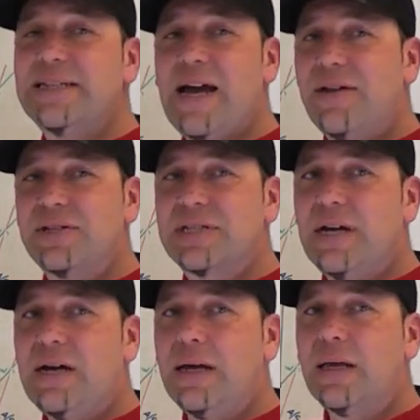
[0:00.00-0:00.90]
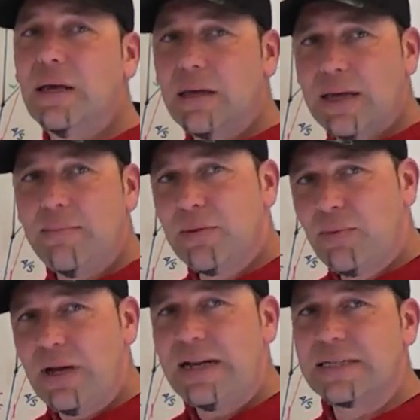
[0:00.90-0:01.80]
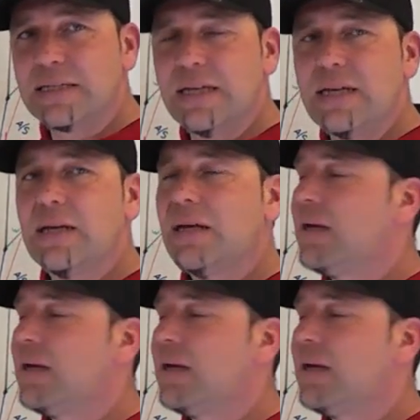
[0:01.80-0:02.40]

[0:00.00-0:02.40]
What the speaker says: out of the sky, keep them realistic.